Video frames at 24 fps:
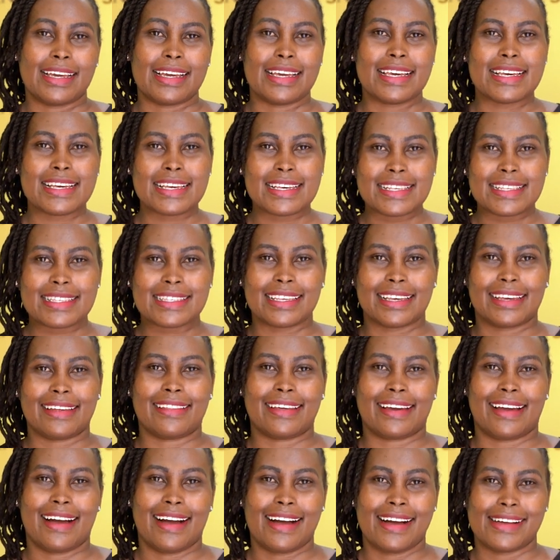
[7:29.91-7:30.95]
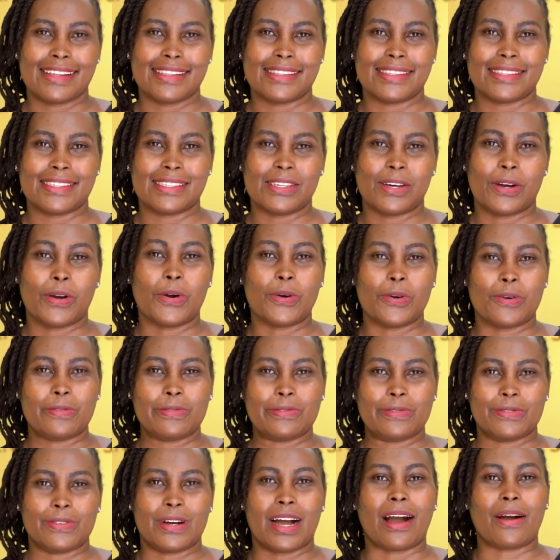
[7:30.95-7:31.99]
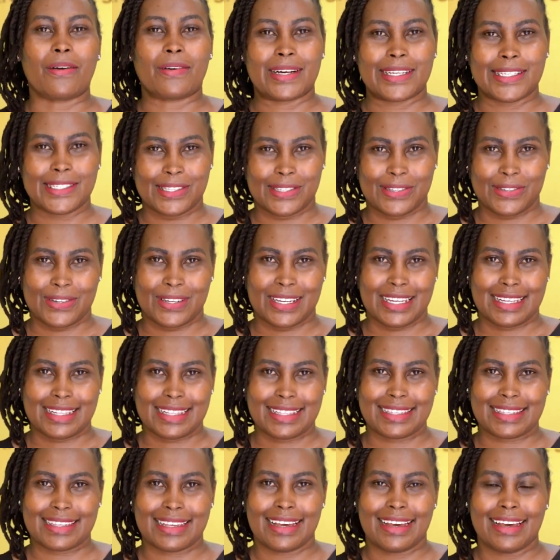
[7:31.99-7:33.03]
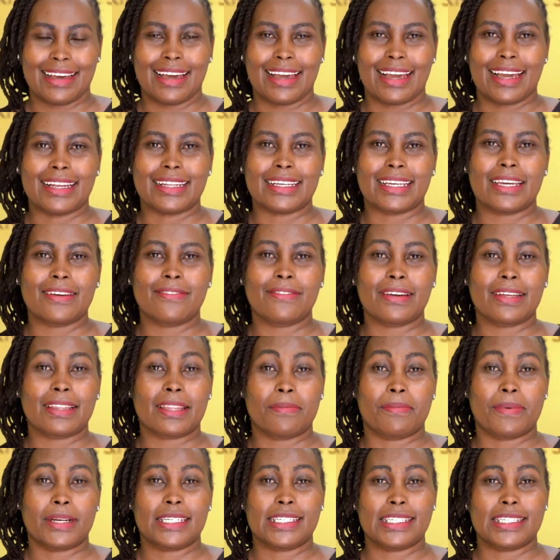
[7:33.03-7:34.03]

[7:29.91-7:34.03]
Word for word: is in the hands of our students, and giving them